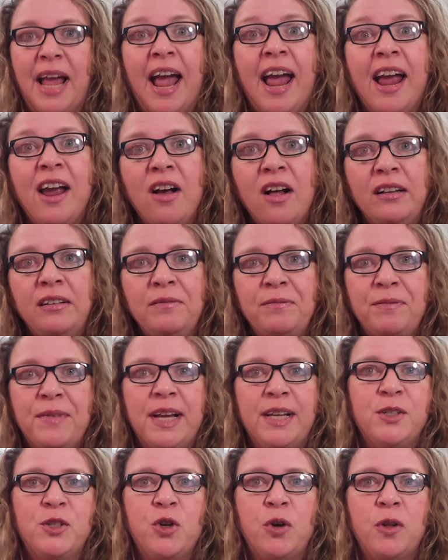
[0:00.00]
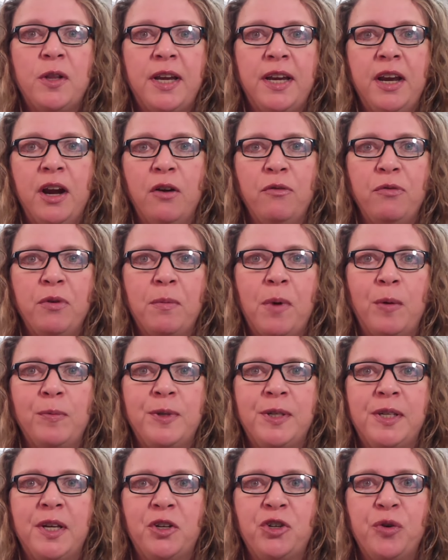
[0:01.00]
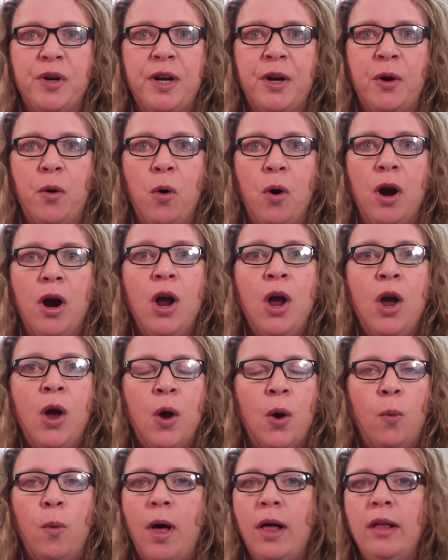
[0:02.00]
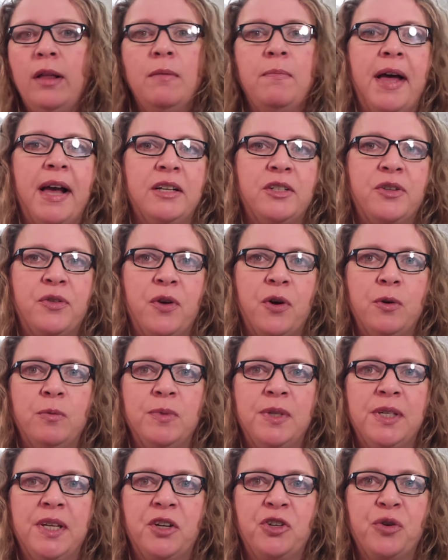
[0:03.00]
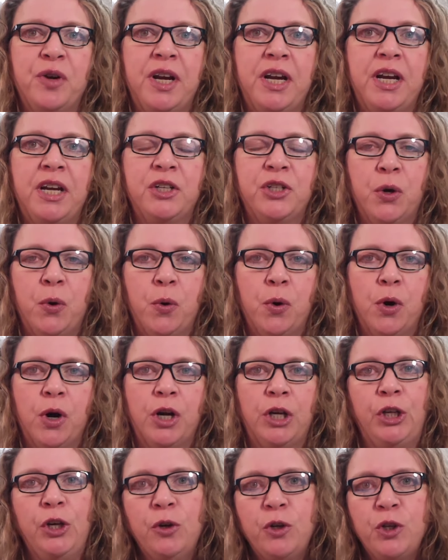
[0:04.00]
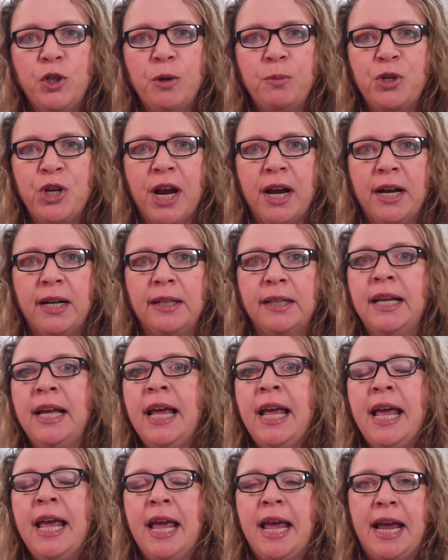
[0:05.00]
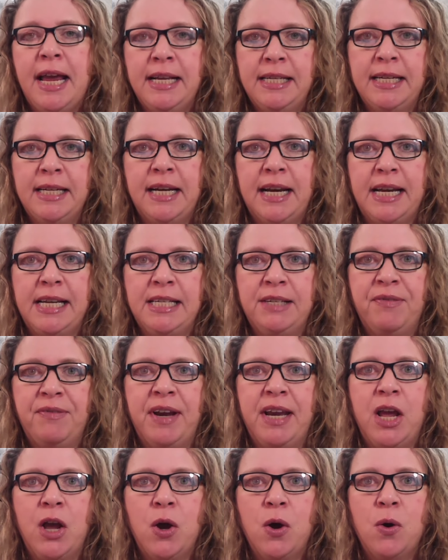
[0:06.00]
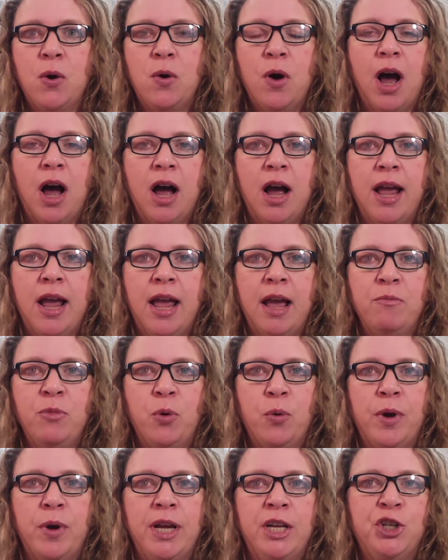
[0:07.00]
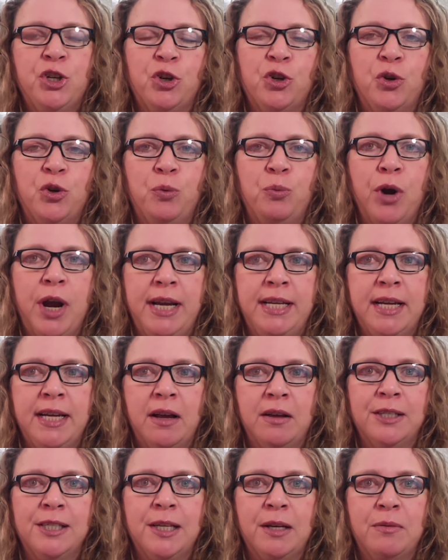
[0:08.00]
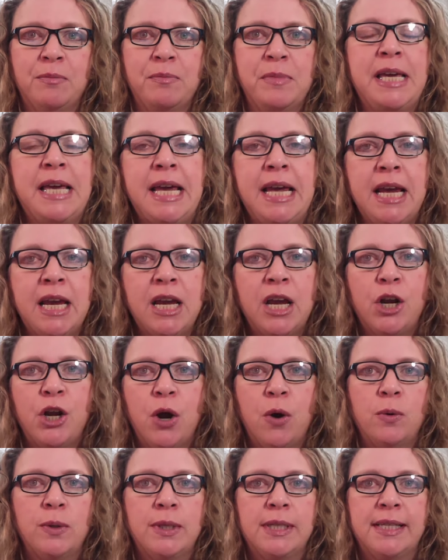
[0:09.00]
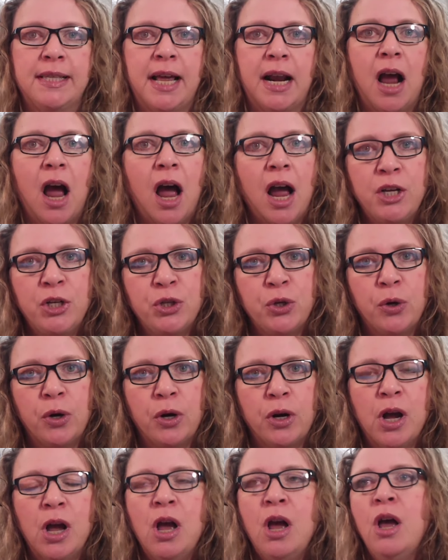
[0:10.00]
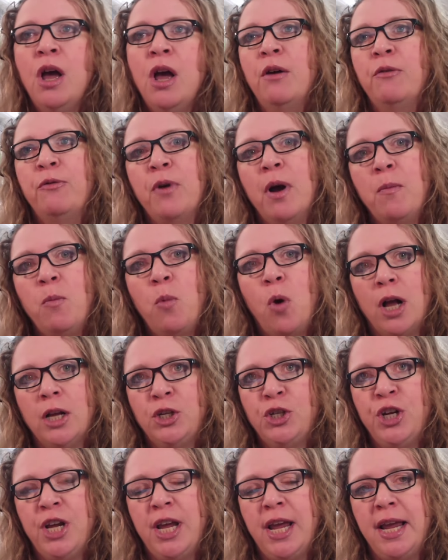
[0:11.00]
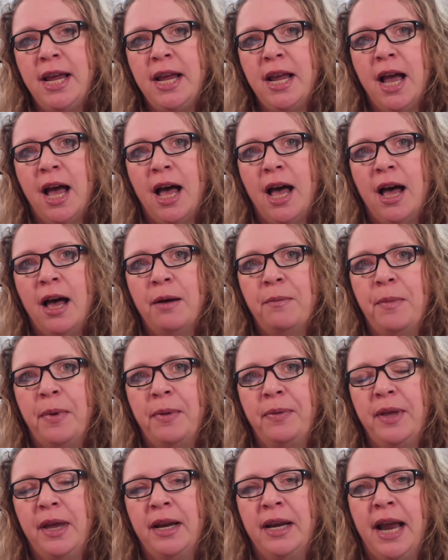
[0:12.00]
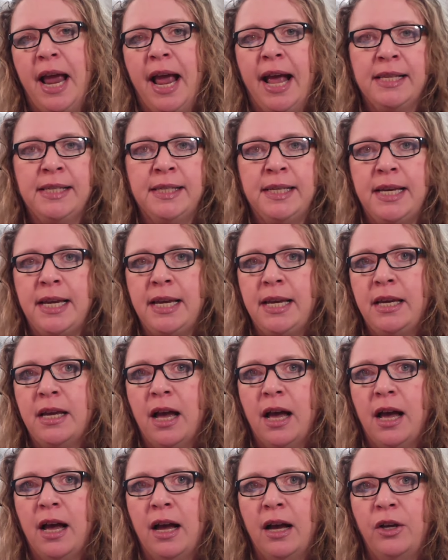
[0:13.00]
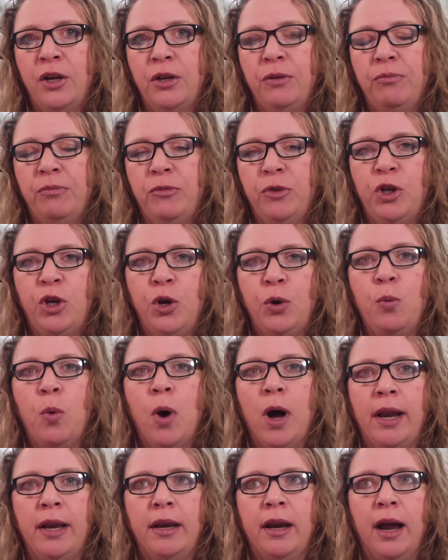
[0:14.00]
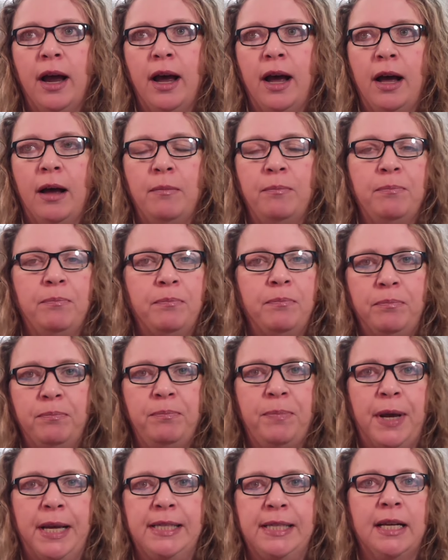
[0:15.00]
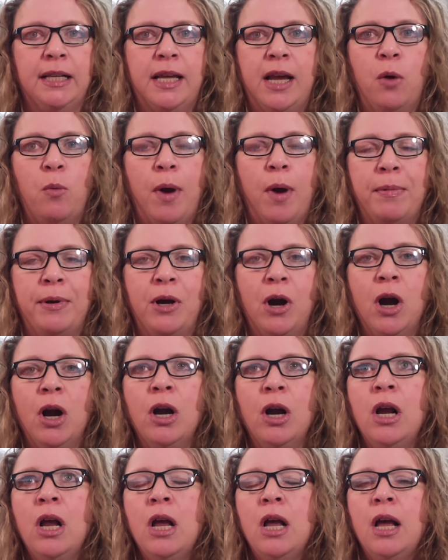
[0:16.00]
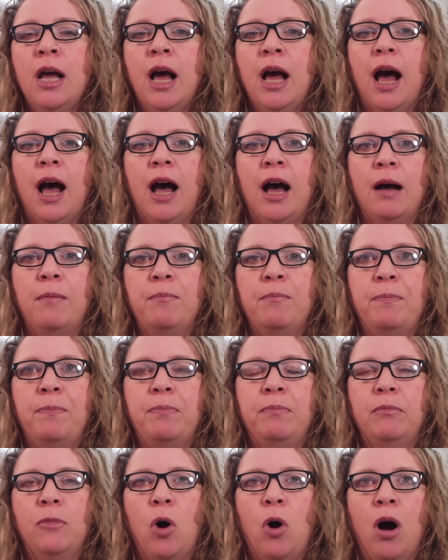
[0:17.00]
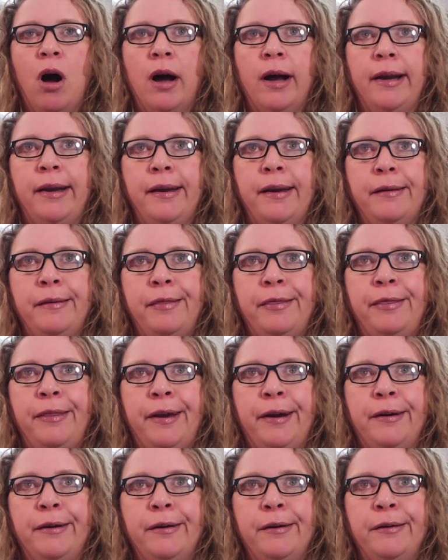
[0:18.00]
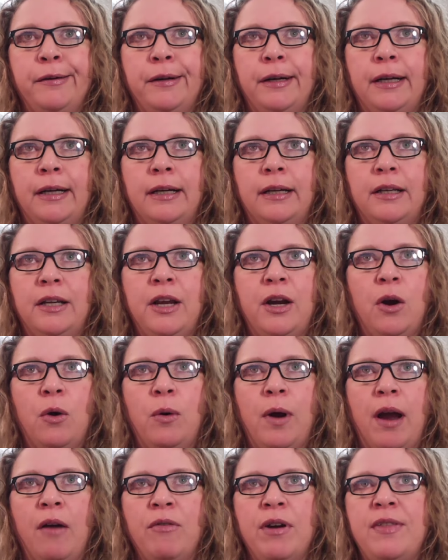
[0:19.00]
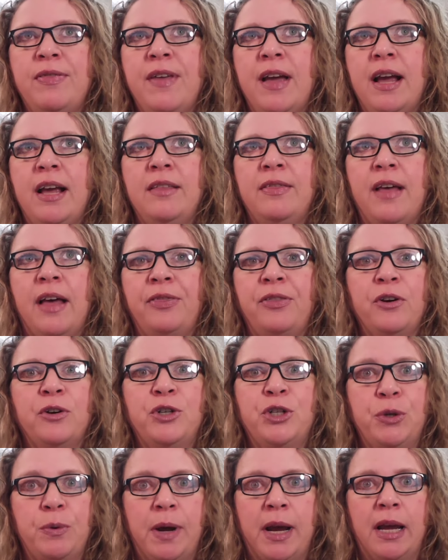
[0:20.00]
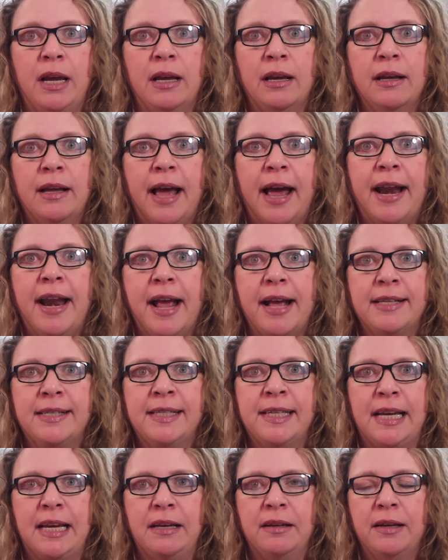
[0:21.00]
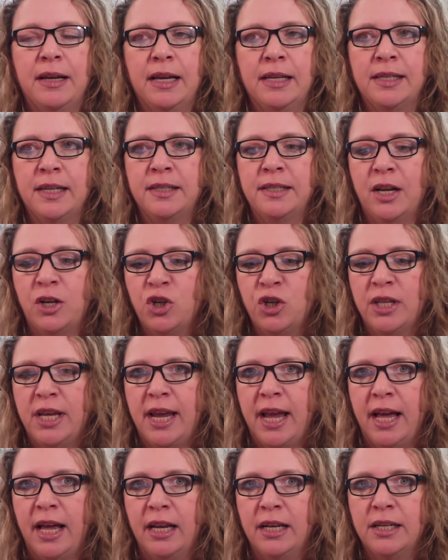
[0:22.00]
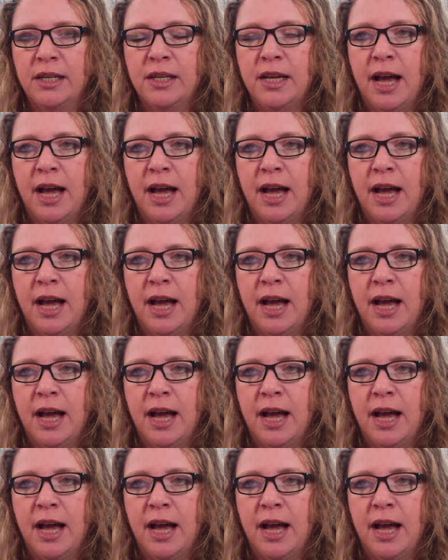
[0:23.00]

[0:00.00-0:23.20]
Hey all, it's Jolene here from Home Stitchery Decor. Welcome back to the Home Stitchery Decor YouTube channel. In today's video, I am going to break down some key notes that I took from watching um, an Etsy uh, Q1, um, basically a webinar um, on their, uh, you know, everything that they're doing at Etsy is essentially it.